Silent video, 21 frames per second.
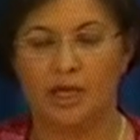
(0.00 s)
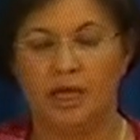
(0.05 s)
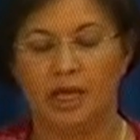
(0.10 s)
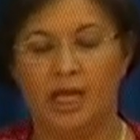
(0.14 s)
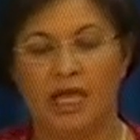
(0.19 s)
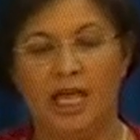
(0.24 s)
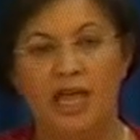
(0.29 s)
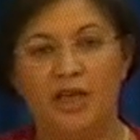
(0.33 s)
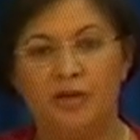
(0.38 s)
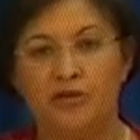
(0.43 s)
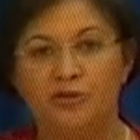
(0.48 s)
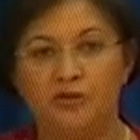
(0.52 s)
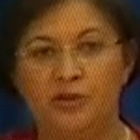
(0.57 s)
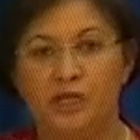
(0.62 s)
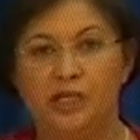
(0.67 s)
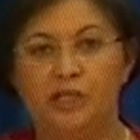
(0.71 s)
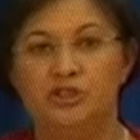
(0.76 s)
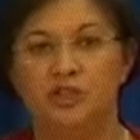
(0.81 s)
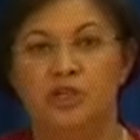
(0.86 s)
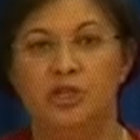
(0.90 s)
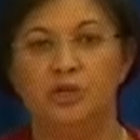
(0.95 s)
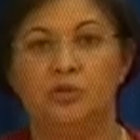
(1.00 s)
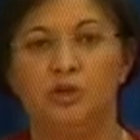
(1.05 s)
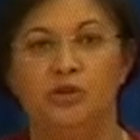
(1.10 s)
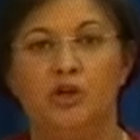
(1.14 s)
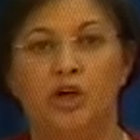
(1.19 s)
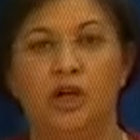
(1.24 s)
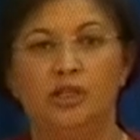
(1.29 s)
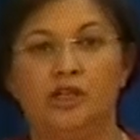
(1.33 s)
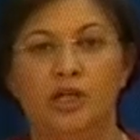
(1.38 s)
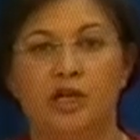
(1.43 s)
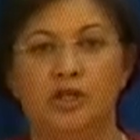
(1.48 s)
air friction. We're
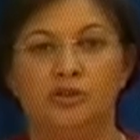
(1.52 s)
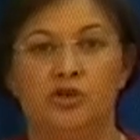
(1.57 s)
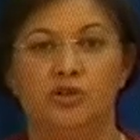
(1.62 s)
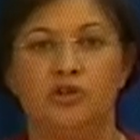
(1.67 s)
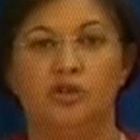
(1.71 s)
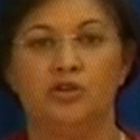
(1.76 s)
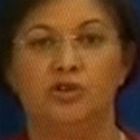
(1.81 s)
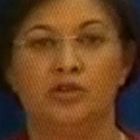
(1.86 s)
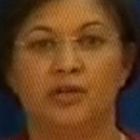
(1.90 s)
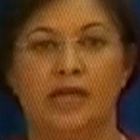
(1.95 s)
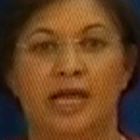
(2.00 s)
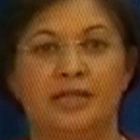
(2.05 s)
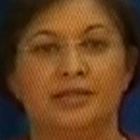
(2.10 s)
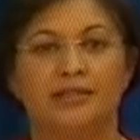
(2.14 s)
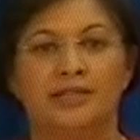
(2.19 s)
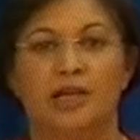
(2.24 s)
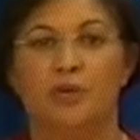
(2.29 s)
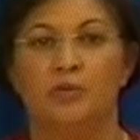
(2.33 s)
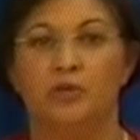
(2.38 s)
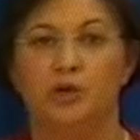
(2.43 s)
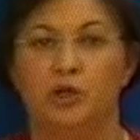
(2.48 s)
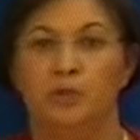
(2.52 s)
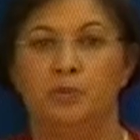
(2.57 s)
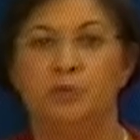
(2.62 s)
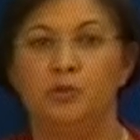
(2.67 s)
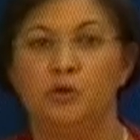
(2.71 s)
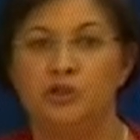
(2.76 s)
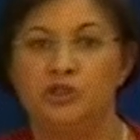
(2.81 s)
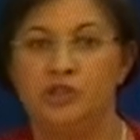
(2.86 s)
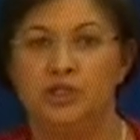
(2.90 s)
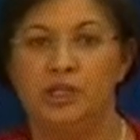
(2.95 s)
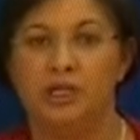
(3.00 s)
not going to look at somebody
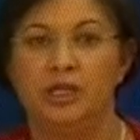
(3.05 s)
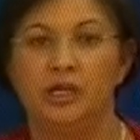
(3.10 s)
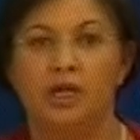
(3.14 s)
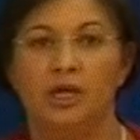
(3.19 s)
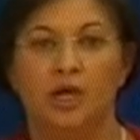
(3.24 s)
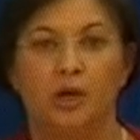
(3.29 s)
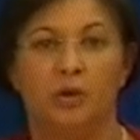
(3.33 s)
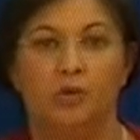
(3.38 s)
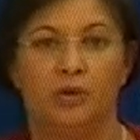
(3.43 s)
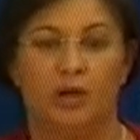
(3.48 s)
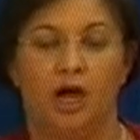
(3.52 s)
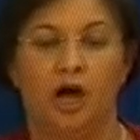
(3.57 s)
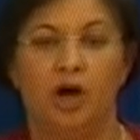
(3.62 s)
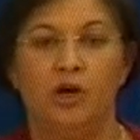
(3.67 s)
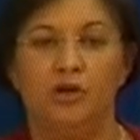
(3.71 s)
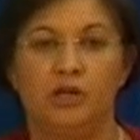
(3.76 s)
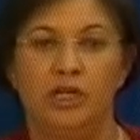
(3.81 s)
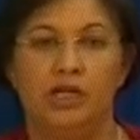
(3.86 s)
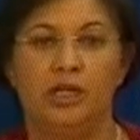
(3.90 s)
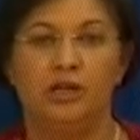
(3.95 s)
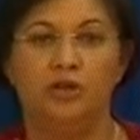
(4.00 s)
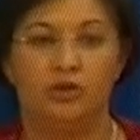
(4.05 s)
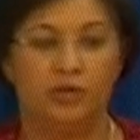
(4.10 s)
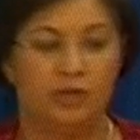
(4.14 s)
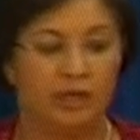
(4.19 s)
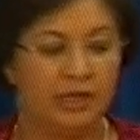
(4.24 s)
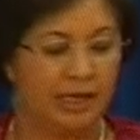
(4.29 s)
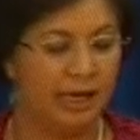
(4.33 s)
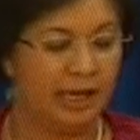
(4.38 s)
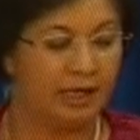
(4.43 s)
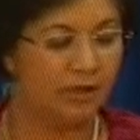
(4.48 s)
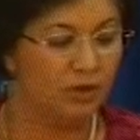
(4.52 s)
pushing. We're only
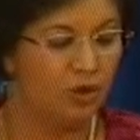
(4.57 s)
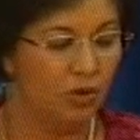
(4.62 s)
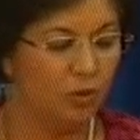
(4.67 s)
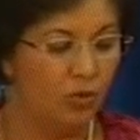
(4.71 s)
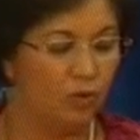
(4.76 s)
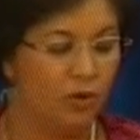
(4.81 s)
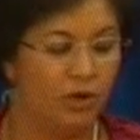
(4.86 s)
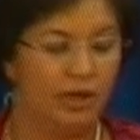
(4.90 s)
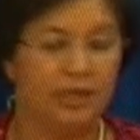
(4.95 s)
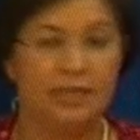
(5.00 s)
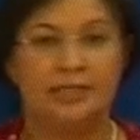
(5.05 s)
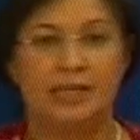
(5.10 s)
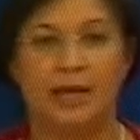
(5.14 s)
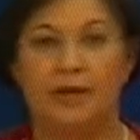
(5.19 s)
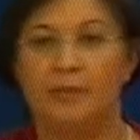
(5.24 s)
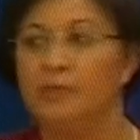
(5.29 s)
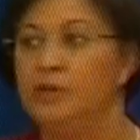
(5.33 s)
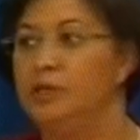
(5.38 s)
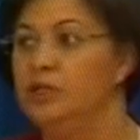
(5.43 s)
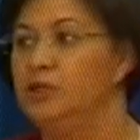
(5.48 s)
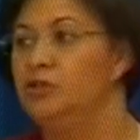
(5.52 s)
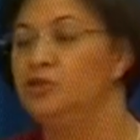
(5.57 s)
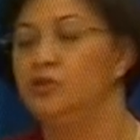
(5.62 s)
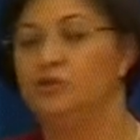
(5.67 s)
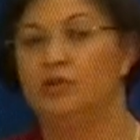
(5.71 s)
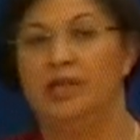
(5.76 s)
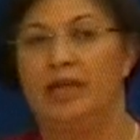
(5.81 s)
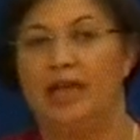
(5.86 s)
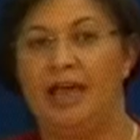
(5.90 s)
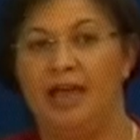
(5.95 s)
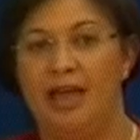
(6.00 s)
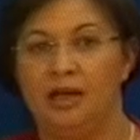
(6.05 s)
looking at what is happening to the
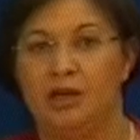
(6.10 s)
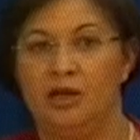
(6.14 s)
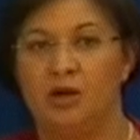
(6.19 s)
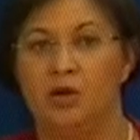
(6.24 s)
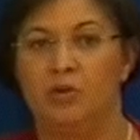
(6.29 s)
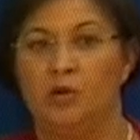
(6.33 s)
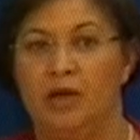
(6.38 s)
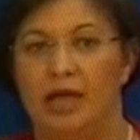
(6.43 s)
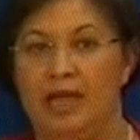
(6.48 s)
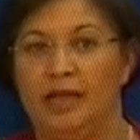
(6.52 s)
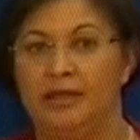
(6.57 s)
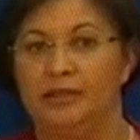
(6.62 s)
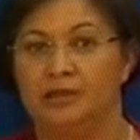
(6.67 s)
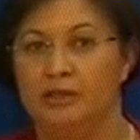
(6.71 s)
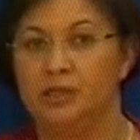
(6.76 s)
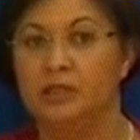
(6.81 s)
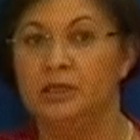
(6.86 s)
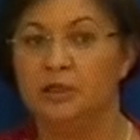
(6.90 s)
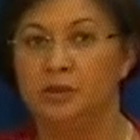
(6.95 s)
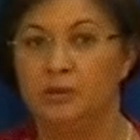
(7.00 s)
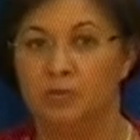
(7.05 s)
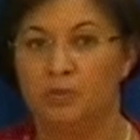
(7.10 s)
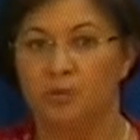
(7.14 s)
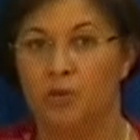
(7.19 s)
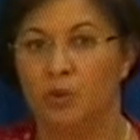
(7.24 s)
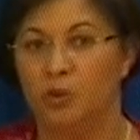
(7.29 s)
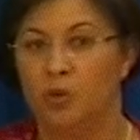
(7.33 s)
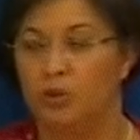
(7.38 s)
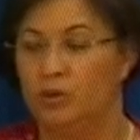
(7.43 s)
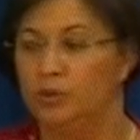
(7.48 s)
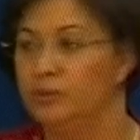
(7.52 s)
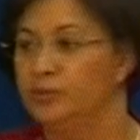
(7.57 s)
arrow and the
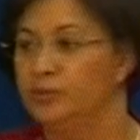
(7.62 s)
ball.